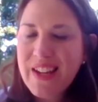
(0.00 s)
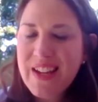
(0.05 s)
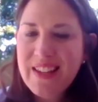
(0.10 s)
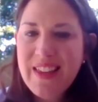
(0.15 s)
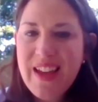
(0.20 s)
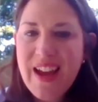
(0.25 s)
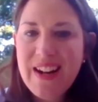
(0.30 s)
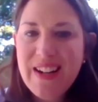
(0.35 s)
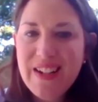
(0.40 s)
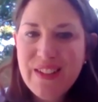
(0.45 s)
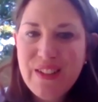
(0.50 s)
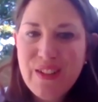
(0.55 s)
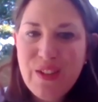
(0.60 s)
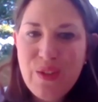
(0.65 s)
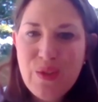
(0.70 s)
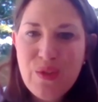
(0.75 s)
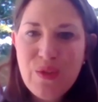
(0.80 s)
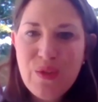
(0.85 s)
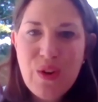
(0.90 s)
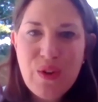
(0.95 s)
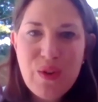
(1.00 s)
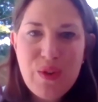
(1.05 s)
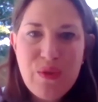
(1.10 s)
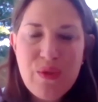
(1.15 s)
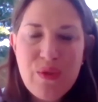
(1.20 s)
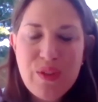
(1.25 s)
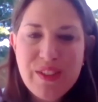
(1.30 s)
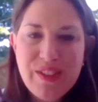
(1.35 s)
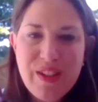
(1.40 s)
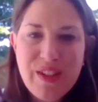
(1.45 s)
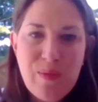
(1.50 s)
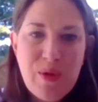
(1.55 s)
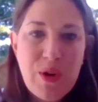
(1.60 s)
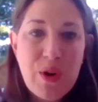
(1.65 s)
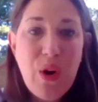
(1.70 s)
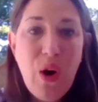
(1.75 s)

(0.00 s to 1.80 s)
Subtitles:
like that as you go through the summer,